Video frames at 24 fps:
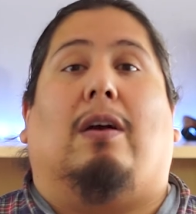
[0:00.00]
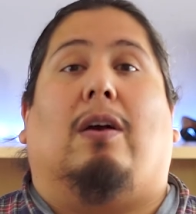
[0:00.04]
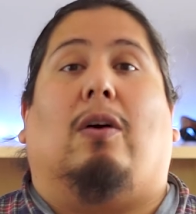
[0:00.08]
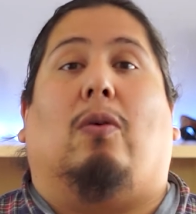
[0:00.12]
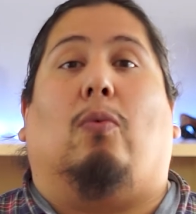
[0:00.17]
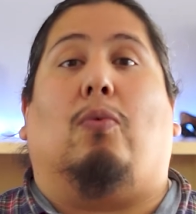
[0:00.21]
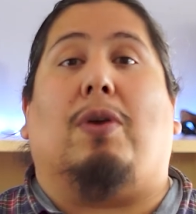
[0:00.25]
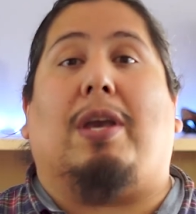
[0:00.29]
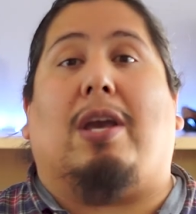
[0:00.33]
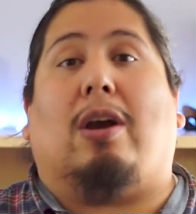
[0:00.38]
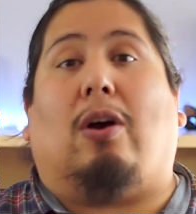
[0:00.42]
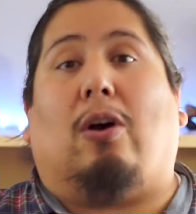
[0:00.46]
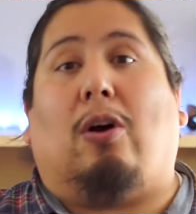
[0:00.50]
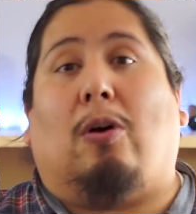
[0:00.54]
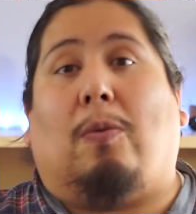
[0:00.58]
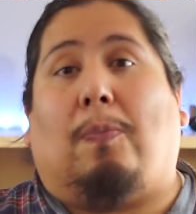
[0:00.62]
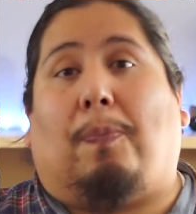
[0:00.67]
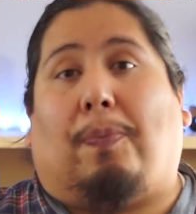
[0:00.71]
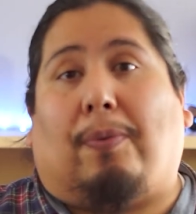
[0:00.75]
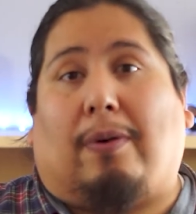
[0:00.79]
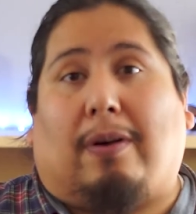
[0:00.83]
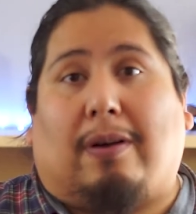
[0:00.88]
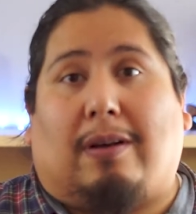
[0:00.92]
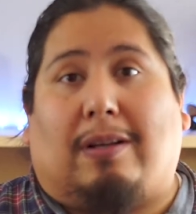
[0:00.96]
We
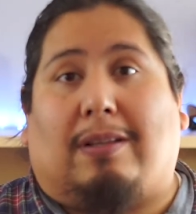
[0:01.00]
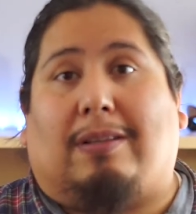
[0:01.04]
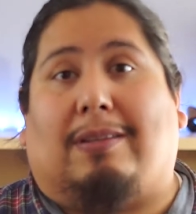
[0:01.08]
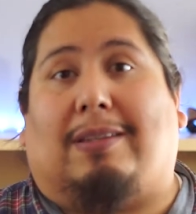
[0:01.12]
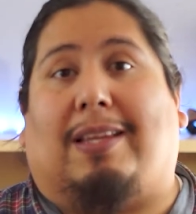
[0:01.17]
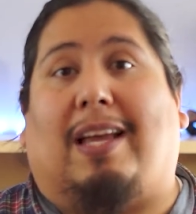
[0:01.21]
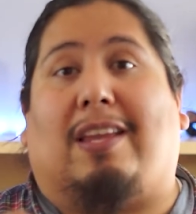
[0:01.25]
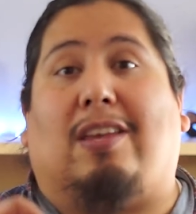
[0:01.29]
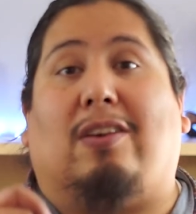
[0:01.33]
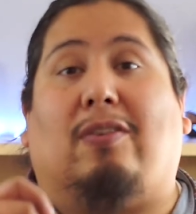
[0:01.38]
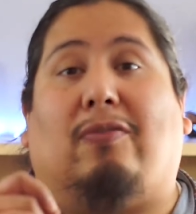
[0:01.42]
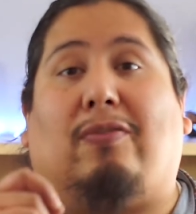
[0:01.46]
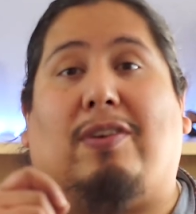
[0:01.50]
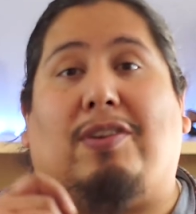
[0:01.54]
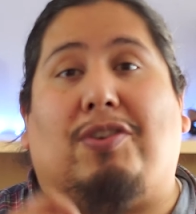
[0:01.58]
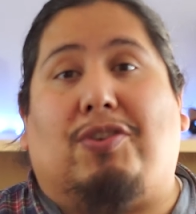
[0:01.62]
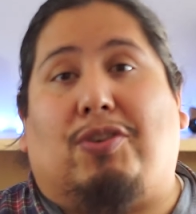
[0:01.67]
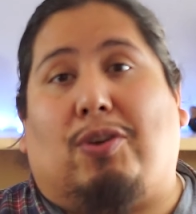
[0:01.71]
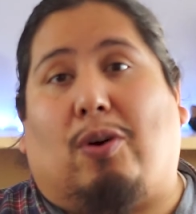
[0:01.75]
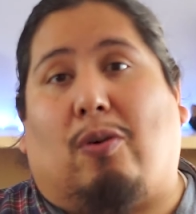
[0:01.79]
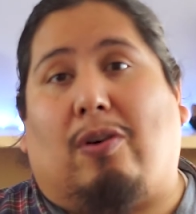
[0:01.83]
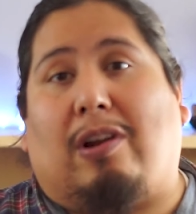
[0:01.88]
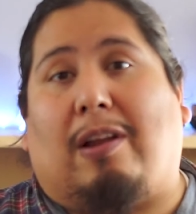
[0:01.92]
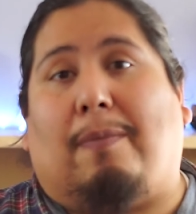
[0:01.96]
hope that you've
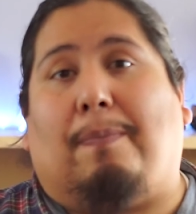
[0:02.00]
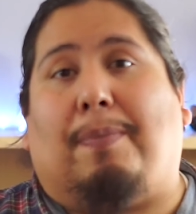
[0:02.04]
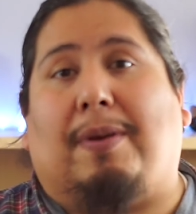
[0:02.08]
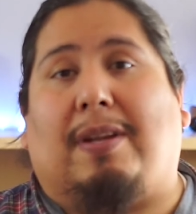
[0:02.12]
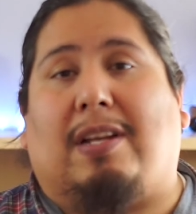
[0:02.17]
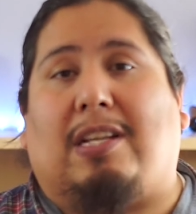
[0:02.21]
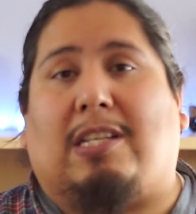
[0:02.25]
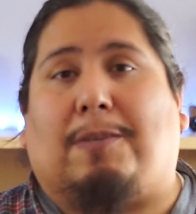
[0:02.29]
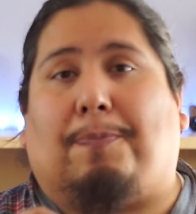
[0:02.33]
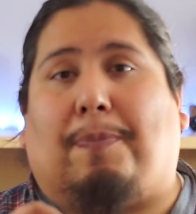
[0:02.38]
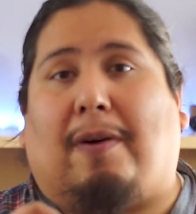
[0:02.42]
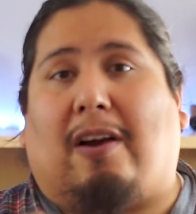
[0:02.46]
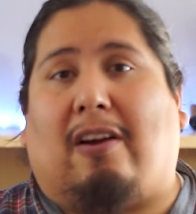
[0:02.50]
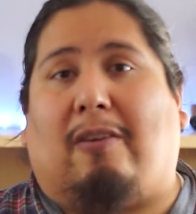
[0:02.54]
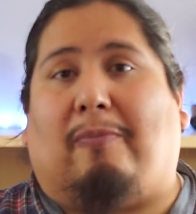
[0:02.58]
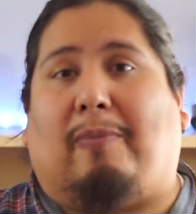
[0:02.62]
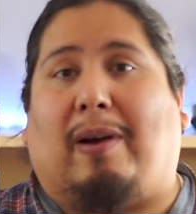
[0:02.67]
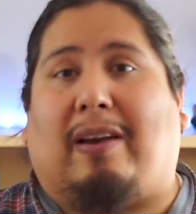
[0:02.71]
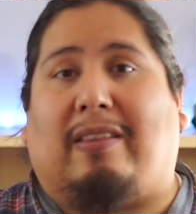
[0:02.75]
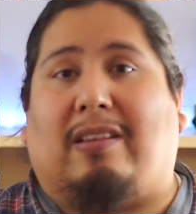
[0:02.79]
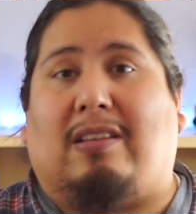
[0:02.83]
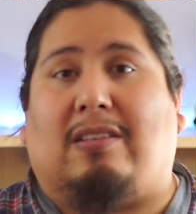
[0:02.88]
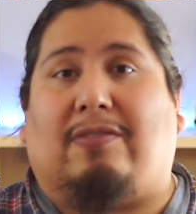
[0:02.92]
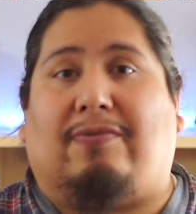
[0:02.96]
enjoyed and been inspired
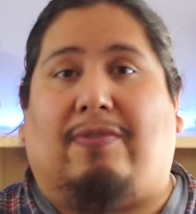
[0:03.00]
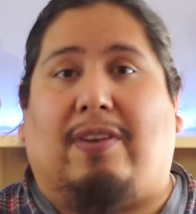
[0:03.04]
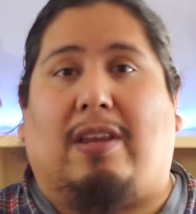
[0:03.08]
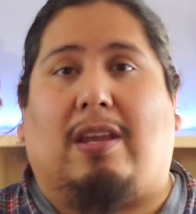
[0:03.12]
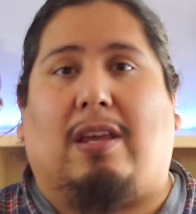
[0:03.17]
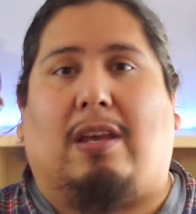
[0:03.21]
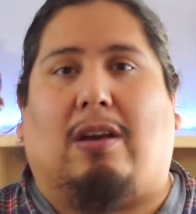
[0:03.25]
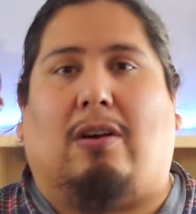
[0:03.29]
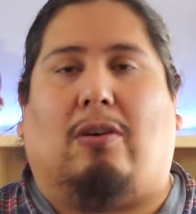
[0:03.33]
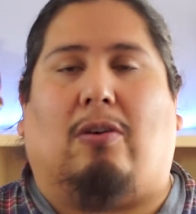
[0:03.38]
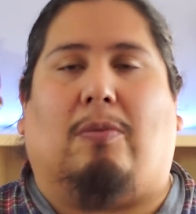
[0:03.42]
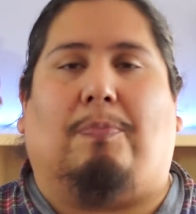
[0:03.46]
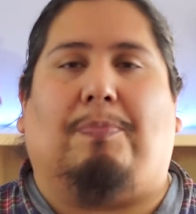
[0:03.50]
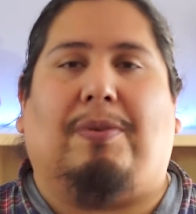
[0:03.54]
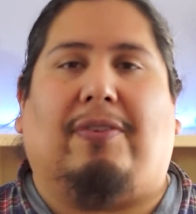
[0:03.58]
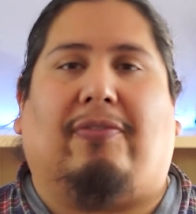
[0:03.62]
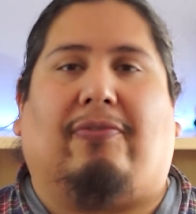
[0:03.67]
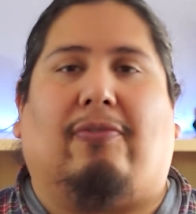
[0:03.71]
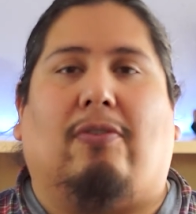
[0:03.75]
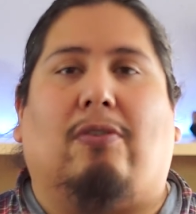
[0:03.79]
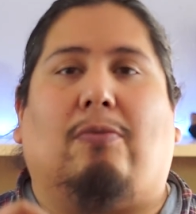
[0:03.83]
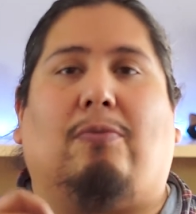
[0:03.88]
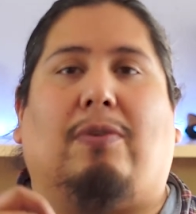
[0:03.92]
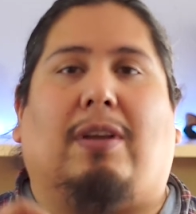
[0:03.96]
by this video.
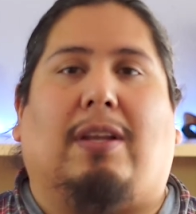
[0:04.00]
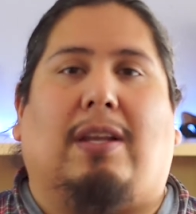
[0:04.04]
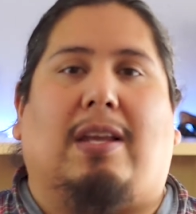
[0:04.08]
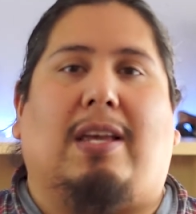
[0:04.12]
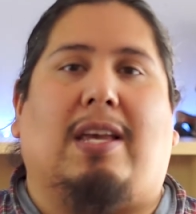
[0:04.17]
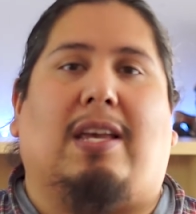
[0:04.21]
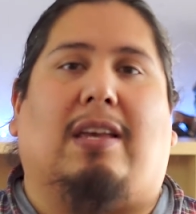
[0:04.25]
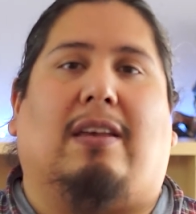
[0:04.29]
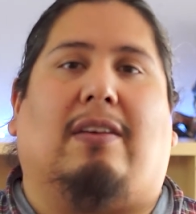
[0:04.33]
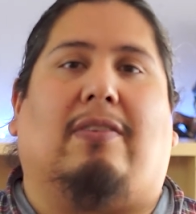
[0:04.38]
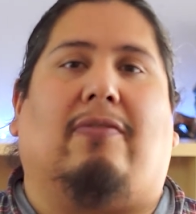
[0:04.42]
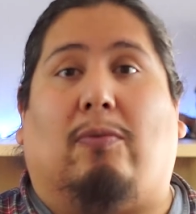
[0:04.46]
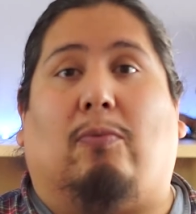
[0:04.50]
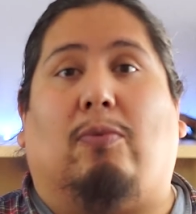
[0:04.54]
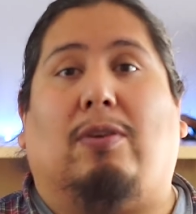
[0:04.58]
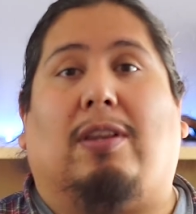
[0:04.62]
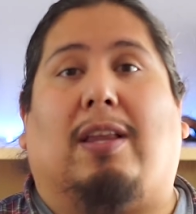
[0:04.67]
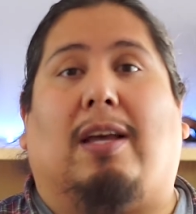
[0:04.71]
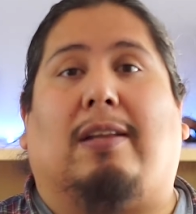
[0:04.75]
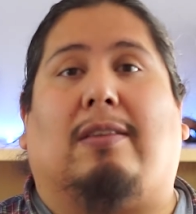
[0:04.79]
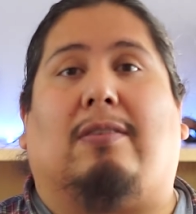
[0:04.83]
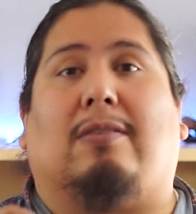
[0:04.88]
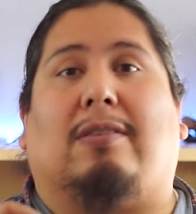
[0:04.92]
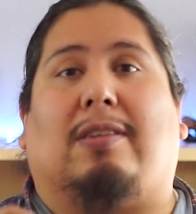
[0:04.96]
Before we leave, we'd
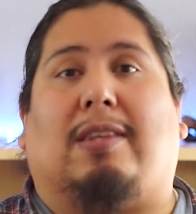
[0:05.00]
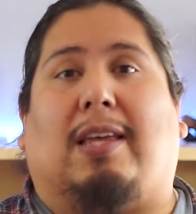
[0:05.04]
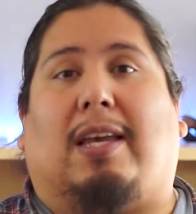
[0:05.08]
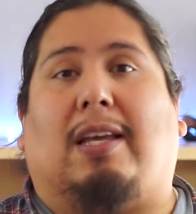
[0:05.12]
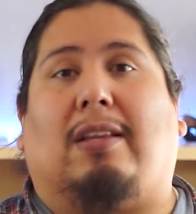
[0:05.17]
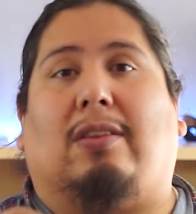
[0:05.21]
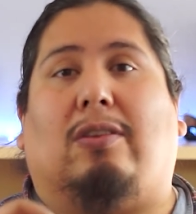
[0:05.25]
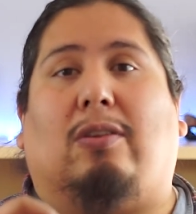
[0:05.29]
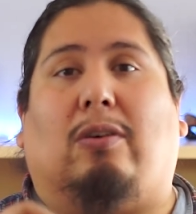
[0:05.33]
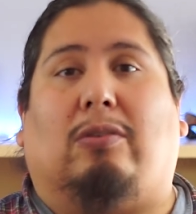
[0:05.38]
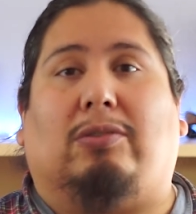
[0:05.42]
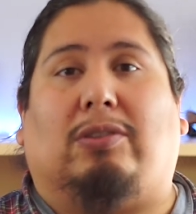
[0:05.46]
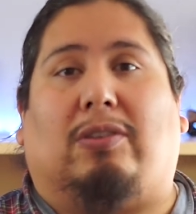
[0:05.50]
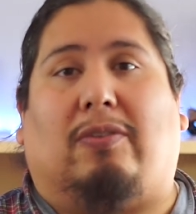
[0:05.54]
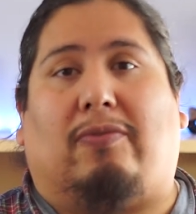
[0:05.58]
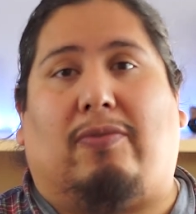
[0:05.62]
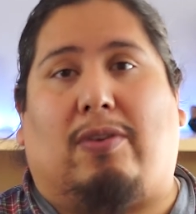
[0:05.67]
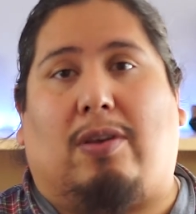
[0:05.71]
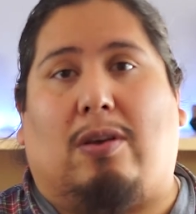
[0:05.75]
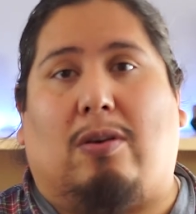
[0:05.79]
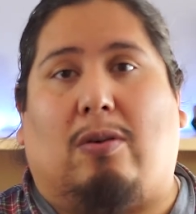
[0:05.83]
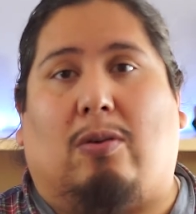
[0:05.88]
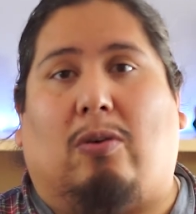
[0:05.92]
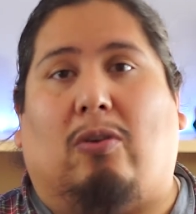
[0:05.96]
like to thank those of
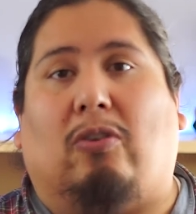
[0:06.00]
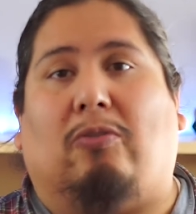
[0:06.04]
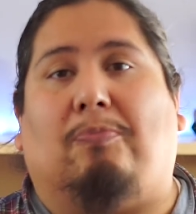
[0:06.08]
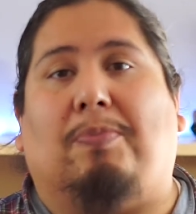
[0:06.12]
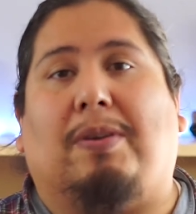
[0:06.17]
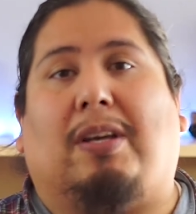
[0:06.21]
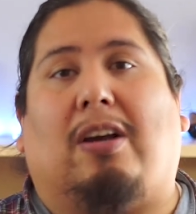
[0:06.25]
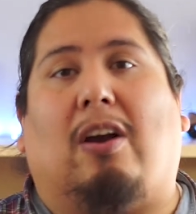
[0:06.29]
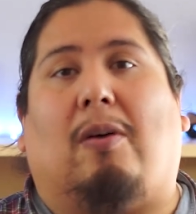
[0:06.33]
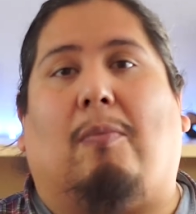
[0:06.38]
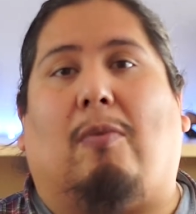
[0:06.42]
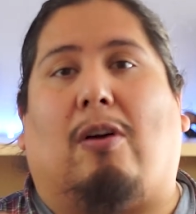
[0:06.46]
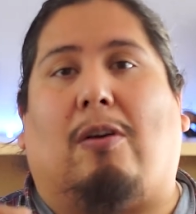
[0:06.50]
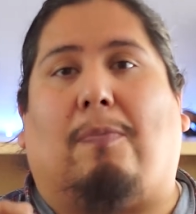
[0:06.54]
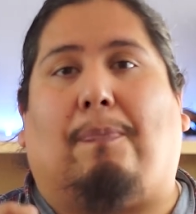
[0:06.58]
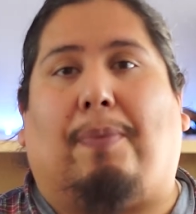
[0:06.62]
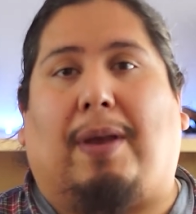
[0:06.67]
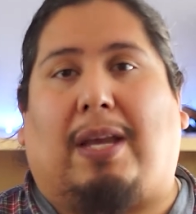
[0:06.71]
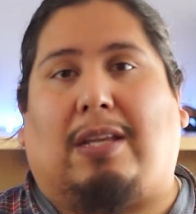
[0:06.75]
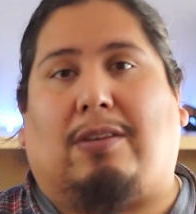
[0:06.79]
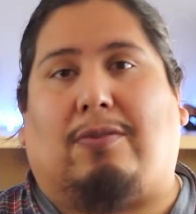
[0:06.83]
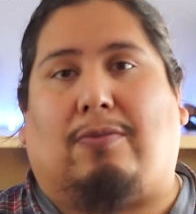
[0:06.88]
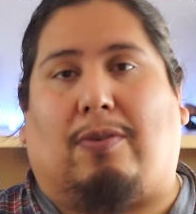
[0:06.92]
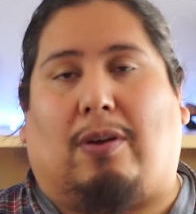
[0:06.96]
you who've become our
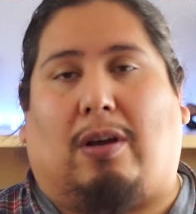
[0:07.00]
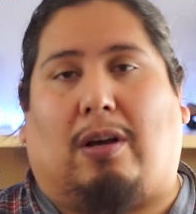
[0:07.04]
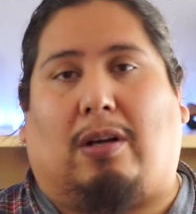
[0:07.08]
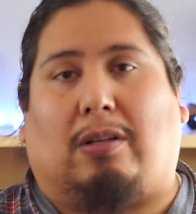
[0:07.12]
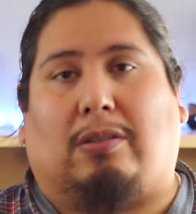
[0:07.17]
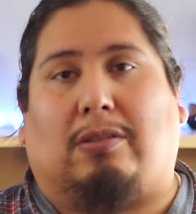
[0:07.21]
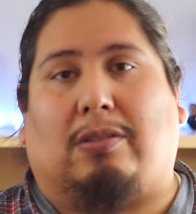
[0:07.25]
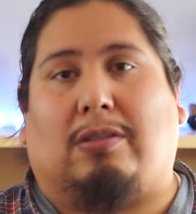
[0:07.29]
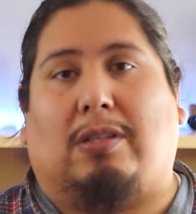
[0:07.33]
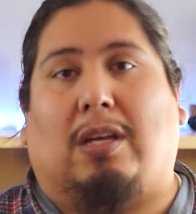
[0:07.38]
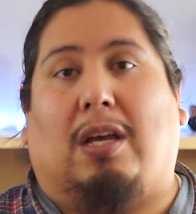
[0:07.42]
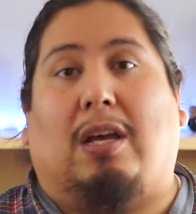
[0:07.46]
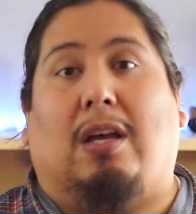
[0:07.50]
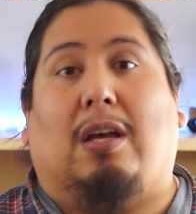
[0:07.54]
Patreons.